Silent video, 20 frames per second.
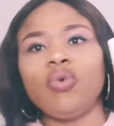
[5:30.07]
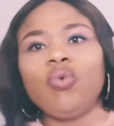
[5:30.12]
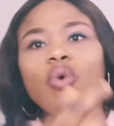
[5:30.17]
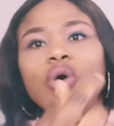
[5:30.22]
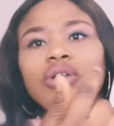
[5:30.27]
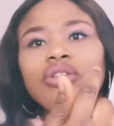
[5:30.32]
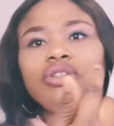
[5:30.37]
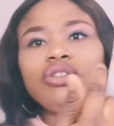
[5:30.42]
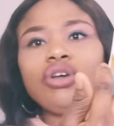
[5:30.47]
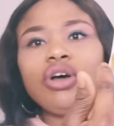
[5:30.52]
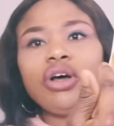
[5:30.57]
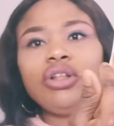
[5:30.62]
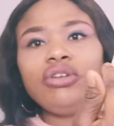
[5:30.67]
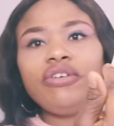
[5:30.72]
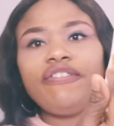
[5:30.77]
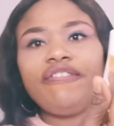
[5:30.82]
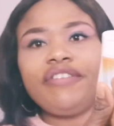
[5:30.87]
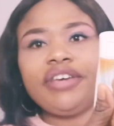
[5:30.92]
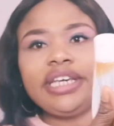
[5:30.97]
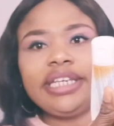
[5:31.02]
1/3
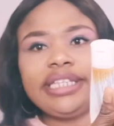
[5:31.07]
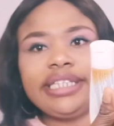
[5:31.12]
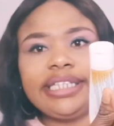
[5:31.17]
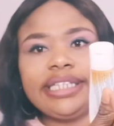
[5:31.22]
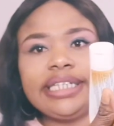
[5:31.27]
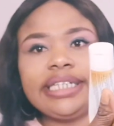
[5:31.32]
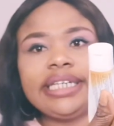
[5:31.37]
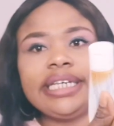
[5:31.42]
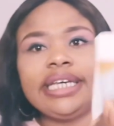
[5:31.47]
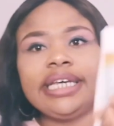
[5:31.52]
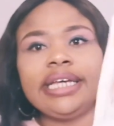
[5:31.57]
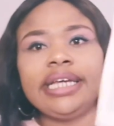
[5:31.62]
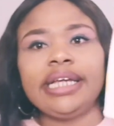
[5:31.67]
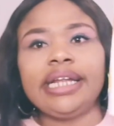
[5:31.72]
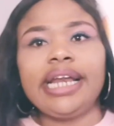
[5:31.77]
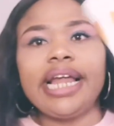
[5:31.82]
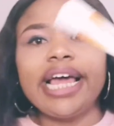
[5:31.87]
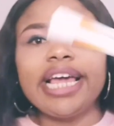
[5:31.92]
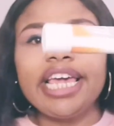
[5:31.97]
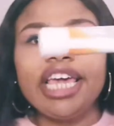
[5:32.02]
of it,
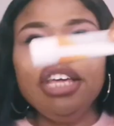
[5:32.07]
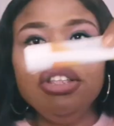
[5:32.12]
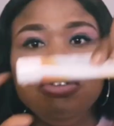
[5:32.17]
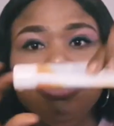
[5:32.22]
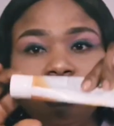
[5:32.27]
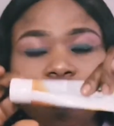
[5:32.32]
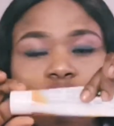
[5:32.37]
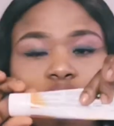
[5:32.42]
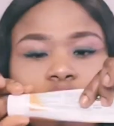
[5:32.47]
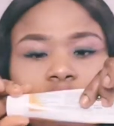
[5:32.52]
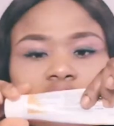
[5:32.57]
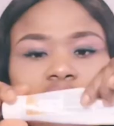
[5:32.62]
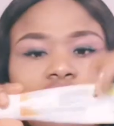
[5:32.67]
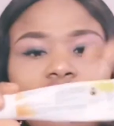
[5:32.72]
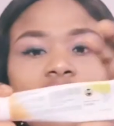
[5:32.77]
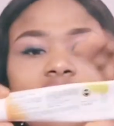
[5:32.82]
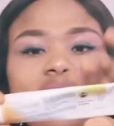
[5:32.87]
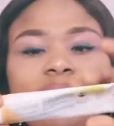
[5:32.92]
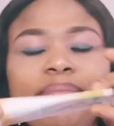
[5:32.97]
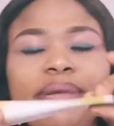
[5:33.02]
like into
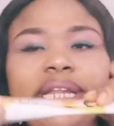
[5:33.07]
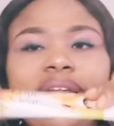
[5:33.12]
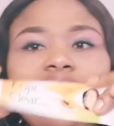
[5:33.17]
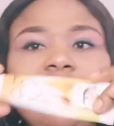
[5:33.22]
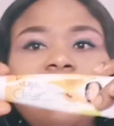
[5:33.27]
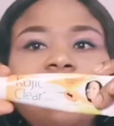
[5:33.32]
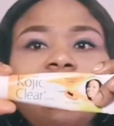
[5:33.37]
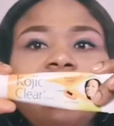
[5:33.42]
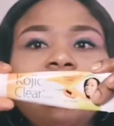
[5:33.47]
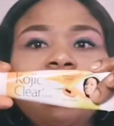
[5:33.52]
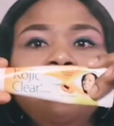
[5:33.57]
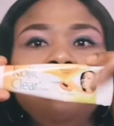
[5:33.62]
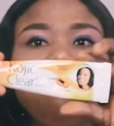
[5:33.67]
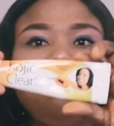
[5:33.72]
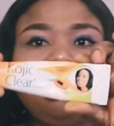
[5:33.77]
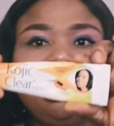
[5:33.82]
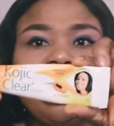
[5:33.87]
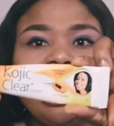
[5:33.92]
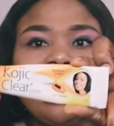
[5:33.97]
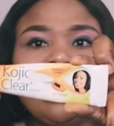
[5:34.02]
1/3, meaning you
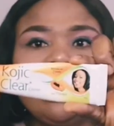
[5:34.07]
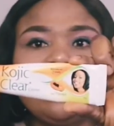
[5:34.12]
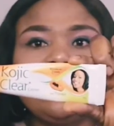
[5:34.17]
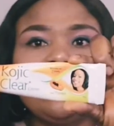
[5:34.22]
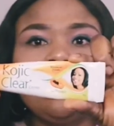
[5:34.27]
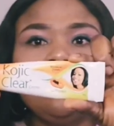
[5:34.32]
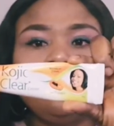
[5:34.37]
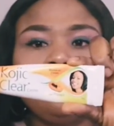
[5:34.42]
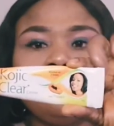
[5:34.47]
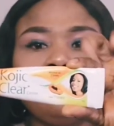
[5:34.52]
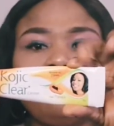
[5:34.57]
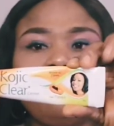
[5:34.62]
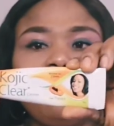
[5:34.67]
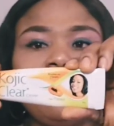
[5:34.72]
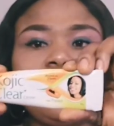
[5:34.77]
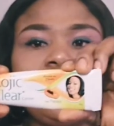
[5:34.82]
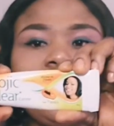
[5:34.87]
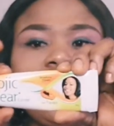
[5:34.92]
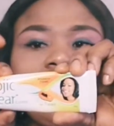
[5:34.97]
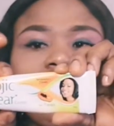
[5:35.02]
share this into
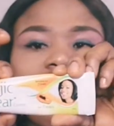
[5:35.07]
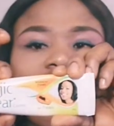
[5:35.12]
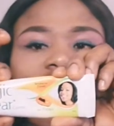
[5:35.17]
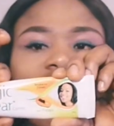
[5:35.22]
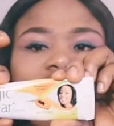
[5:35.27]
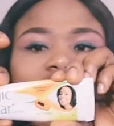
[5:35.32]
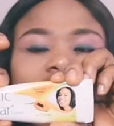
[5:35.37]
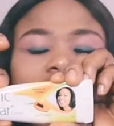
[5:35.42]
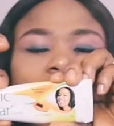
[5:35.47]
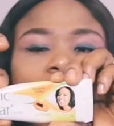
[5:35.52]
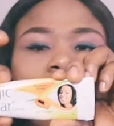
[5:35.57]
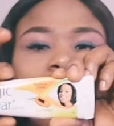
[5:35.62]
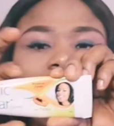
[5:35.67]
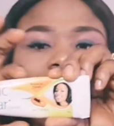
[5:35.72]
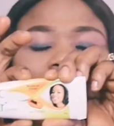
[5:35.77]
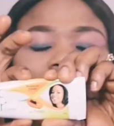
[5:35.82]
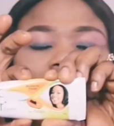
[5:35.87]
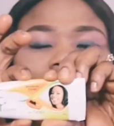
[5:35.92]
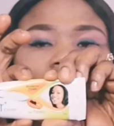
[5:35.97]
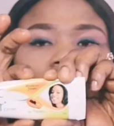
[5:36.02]
3. Take the first
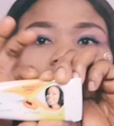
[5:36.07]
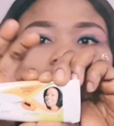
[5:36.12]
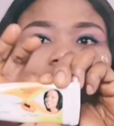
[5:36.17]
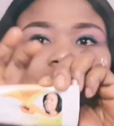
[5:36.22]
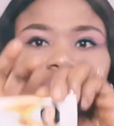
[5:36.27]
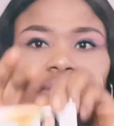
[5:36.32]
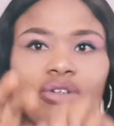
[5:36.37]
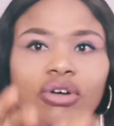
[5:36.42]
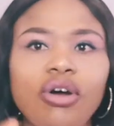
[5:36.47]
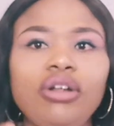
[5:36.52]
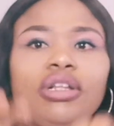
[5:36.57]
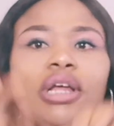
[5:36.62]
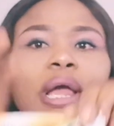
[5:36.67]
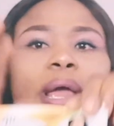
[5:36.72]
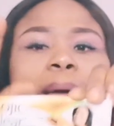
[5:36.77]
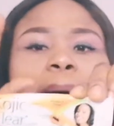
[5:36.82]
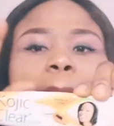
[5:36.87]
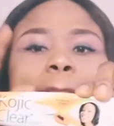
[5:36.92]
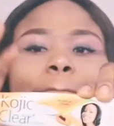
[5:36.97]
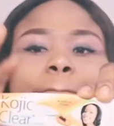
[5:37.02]
part, second and third,
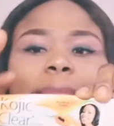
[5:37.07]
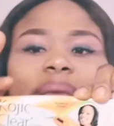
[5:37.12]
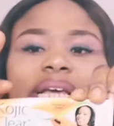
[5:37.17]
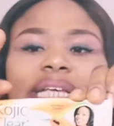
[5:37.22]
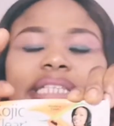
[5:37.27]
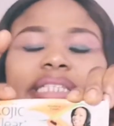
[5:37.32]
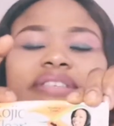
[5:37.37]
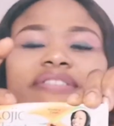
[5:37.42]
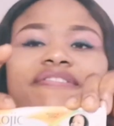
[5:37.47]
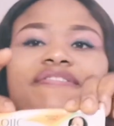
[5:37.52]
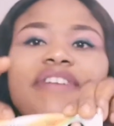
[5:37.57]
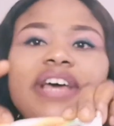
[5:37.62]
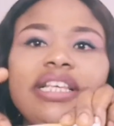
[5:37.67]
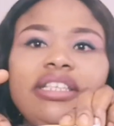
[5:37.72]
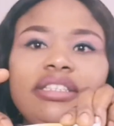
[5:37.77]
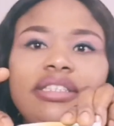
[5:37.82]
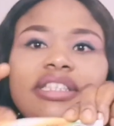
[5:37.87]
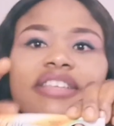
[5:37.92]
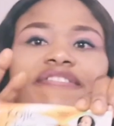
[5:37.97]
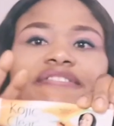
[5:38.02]
mix
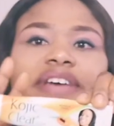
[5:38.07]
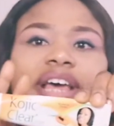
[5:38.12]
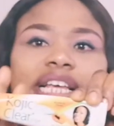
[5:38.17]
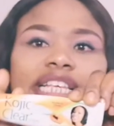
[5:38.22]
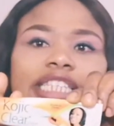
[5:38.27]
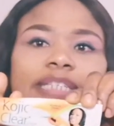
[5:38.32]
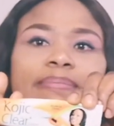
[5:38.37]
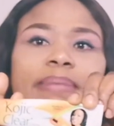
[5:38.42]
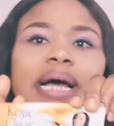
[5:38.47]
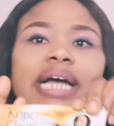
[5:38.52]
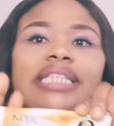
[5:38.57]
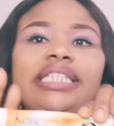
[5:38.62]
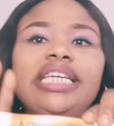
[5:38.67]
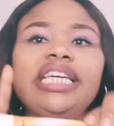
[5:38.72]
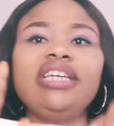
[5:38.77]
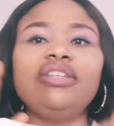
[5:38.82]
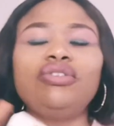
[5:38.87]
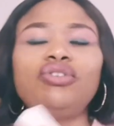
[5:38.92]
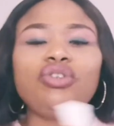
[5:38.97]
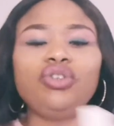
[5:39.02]
the first
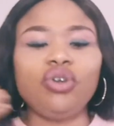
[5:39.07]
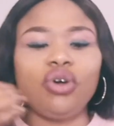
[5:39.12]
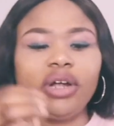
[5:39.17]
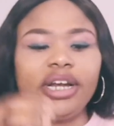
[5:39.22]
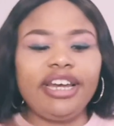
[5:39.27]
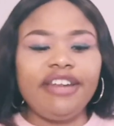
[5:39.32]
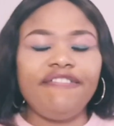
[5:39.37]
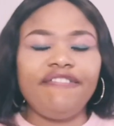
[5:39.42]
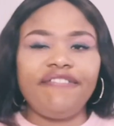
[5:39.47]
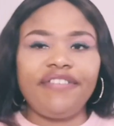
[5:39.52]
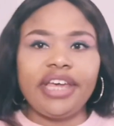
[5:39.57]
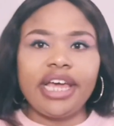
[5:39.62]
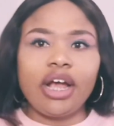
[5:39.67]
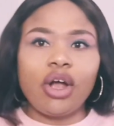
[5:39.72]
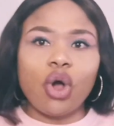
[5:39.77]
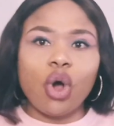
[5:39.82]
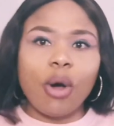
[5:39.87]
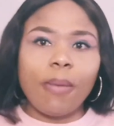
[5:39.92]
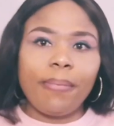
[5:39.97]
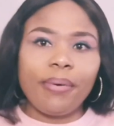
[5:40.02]
part into your
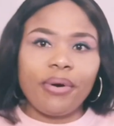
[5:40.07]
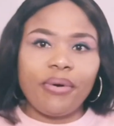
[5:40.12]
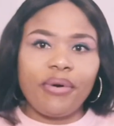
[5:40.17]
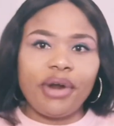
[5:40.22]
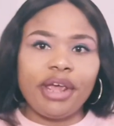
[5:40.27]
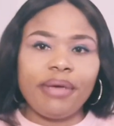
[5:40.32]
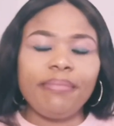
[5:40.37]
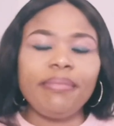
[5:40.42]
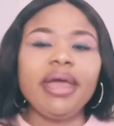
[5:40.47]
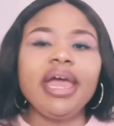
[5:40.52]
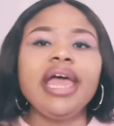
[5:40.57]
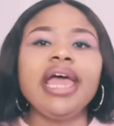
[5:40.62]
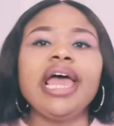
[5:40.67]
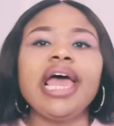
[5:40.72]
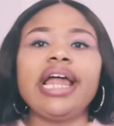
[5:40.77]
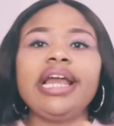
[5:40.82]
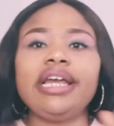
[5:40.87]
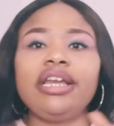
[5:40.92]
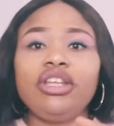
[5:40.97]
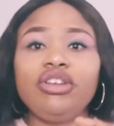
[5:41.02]
Nivea cup cream
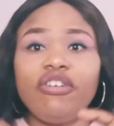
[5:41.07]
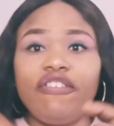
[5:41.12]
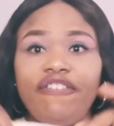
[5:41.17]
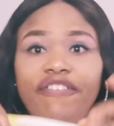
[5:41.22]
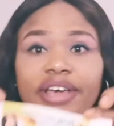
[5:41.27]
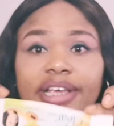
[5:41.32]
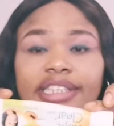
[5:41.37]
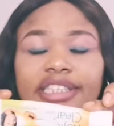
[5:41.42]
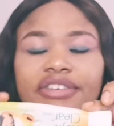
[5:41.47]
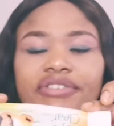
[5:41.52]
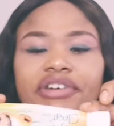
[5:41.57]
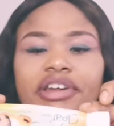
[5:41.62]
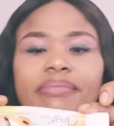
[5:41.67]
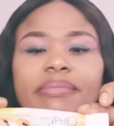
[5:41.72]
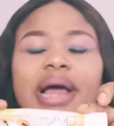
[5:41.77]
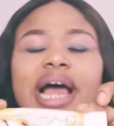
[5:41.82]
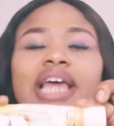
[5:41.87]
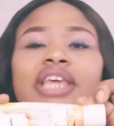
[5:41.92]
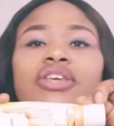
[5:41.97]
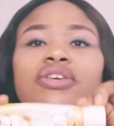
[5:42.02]
and your face
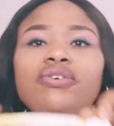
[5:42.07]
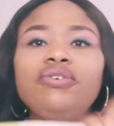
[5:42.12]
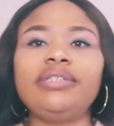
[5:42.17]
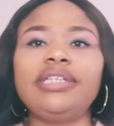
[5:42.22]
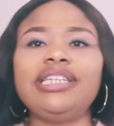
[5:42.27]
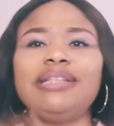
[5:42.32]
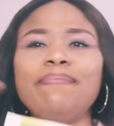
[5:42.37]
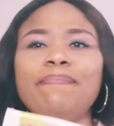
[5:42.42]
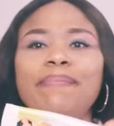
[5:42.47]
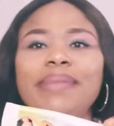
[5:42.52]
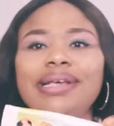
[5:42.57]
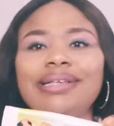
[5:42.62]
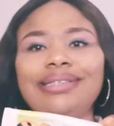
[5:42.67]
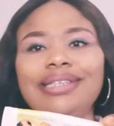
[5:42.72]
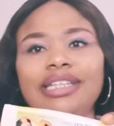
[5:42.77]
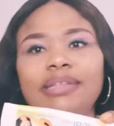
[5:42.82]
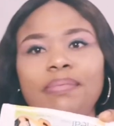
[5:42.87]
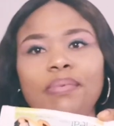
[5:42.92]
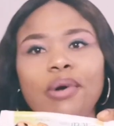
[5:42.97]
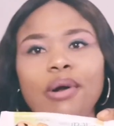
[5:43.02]
cream, and use it,
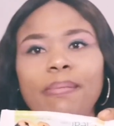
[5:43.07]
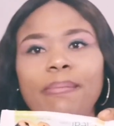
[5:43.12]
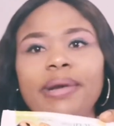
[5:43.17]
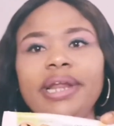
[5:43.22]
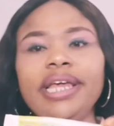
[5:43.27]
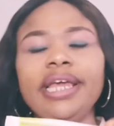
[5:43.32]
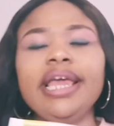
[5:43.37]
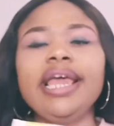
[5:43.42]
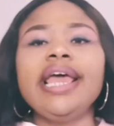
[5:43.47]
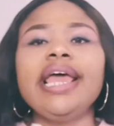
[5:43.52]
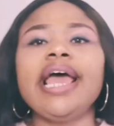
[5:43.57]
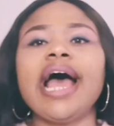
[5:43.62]
mix it properly